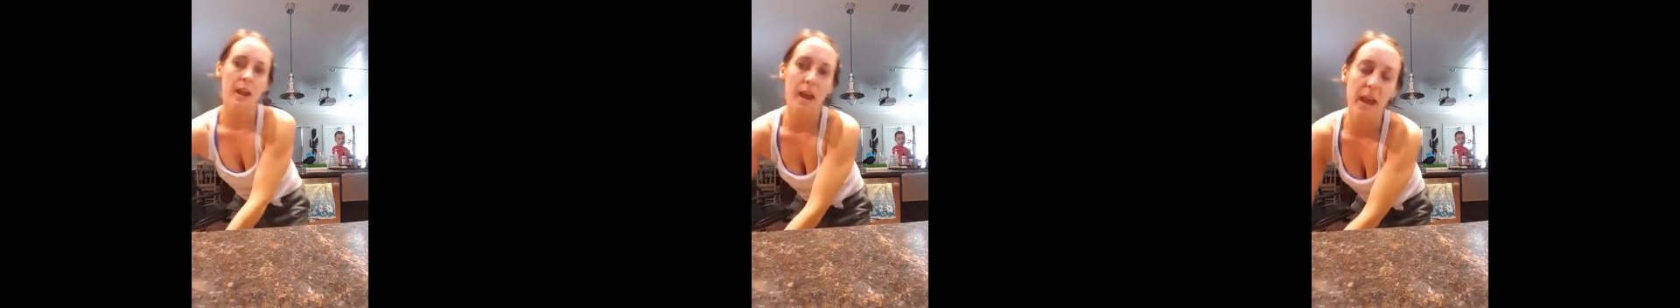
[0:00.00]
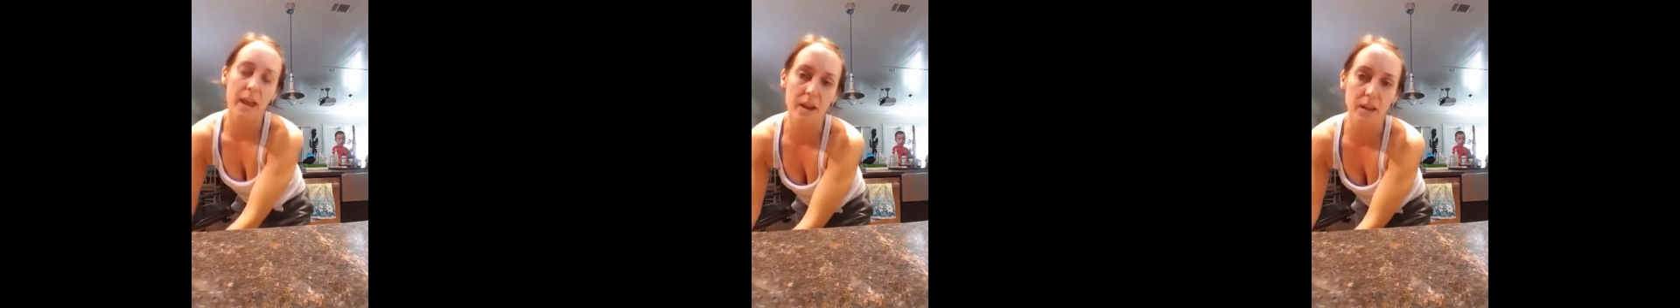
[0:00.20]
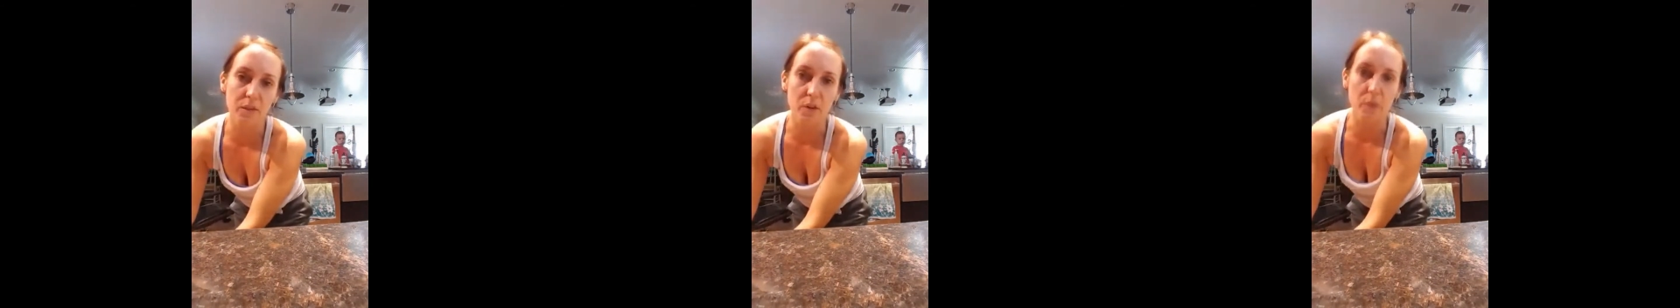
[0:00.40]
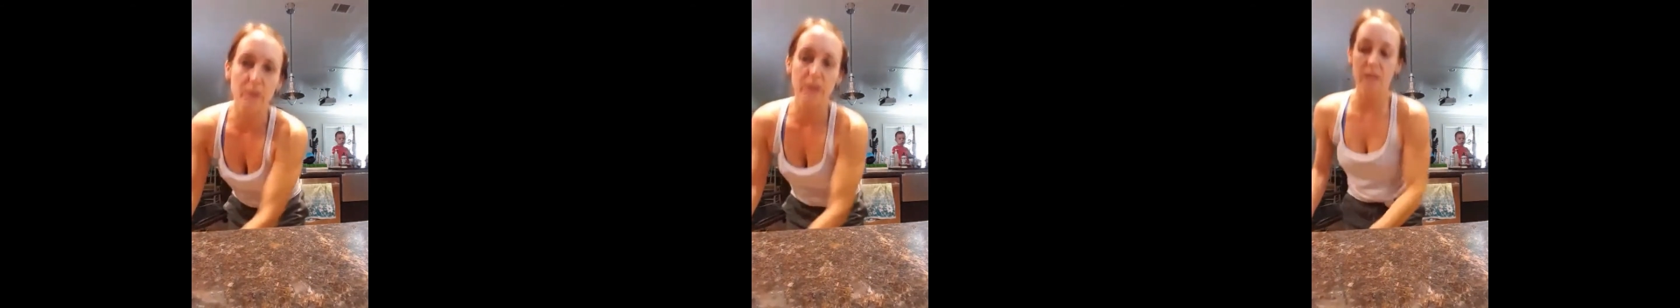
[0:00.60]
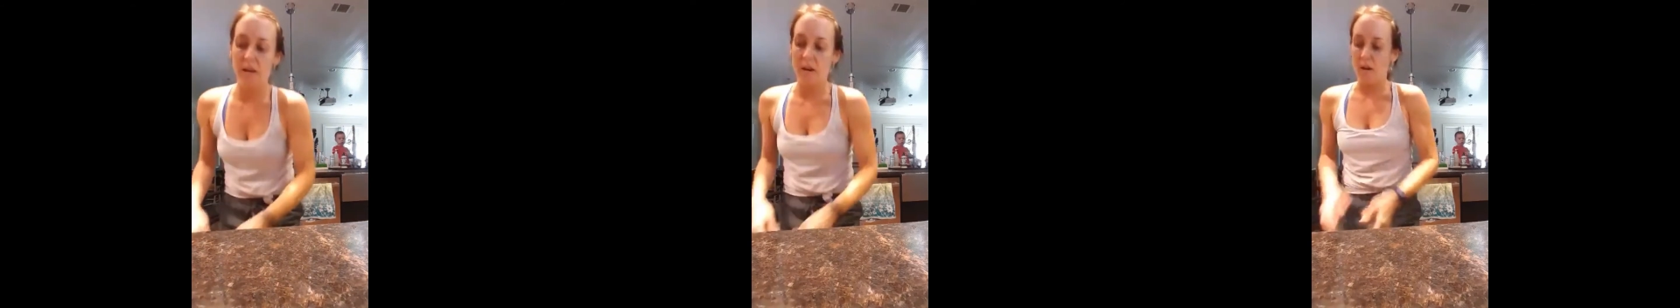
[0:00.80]
And I throw it
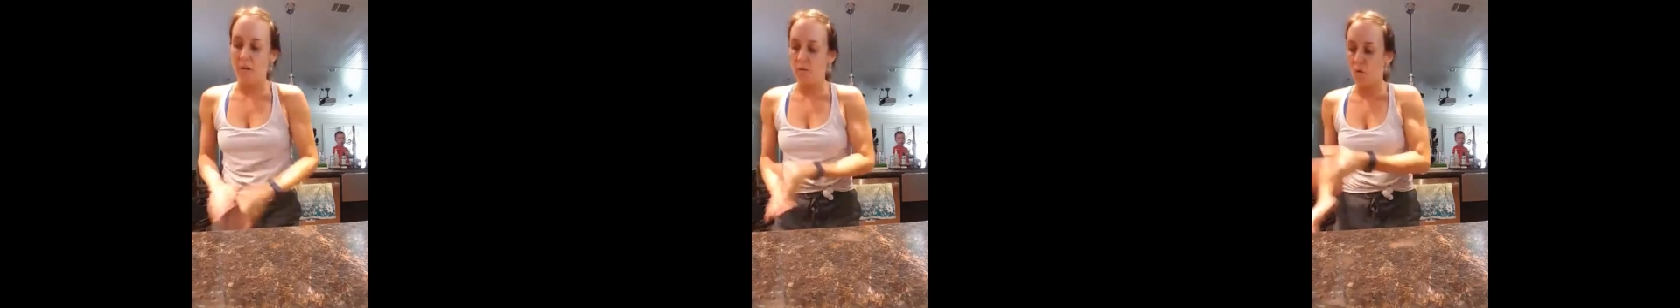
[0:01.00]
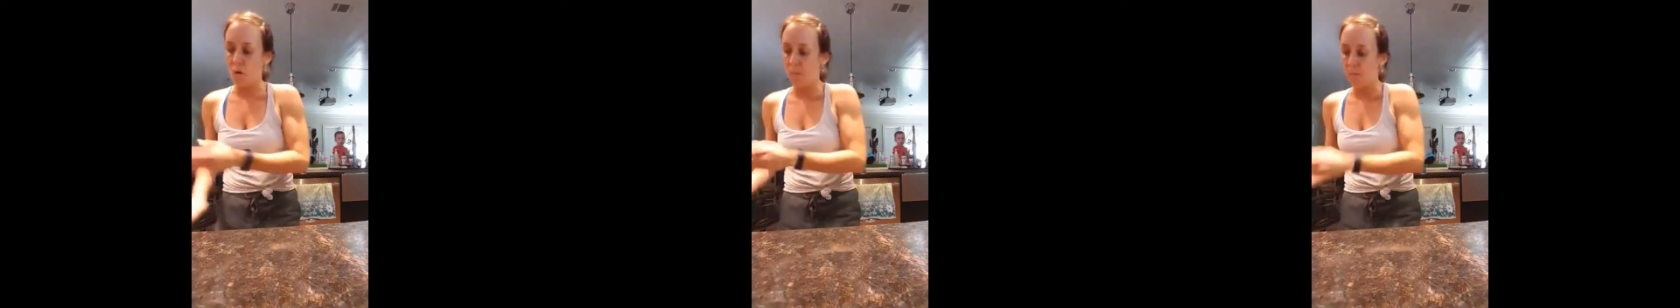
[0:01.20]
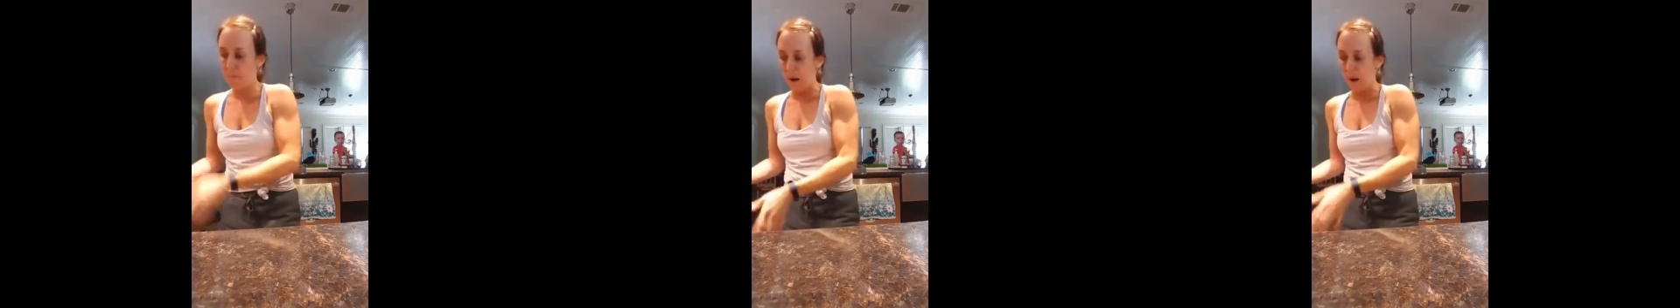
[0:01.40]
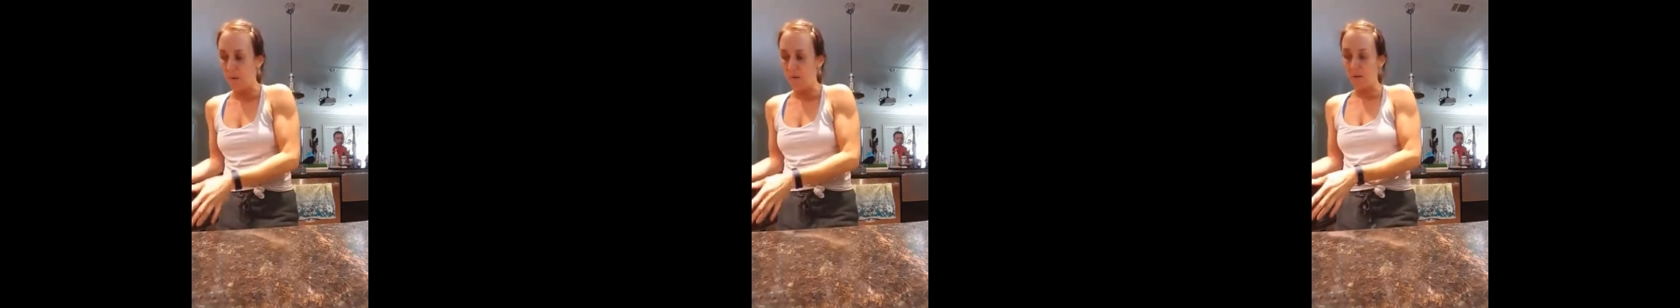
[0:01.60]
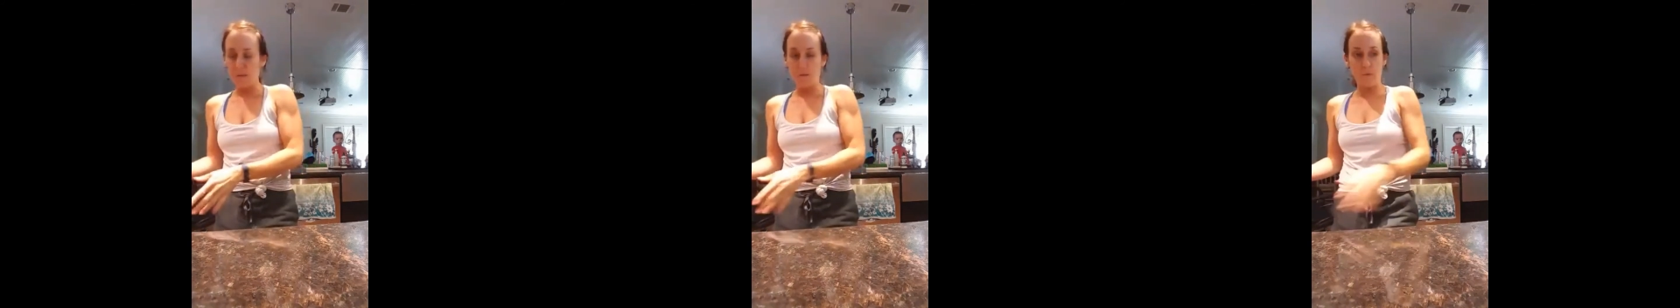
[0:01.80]
in there for
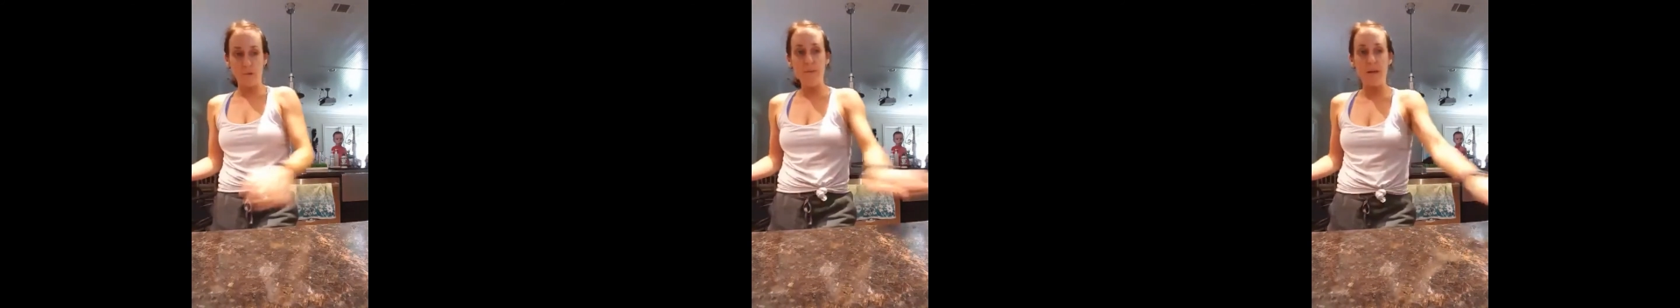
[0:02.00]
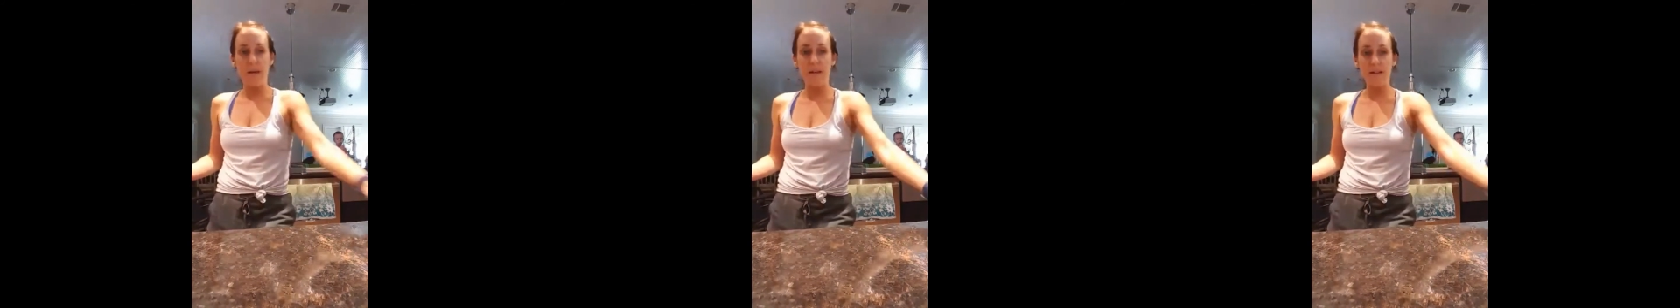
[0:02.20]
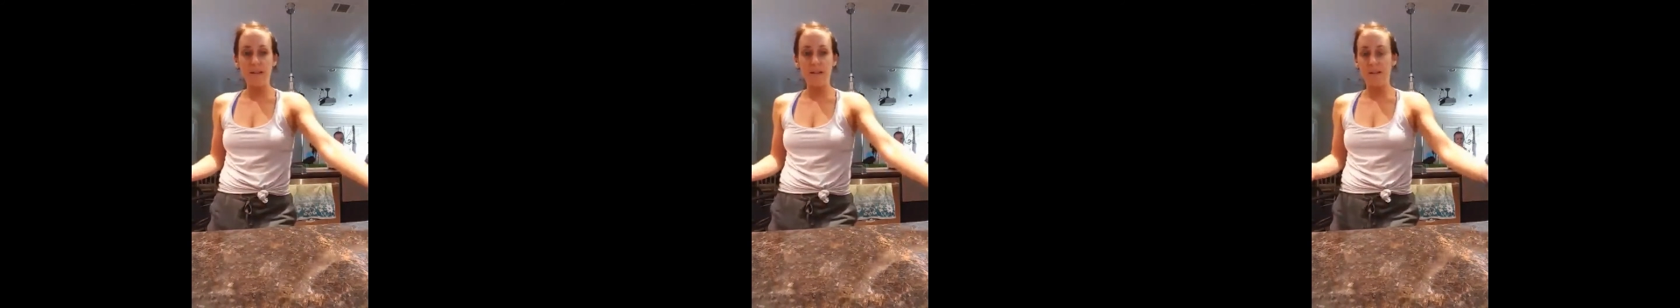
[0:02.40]
about 3 minutes.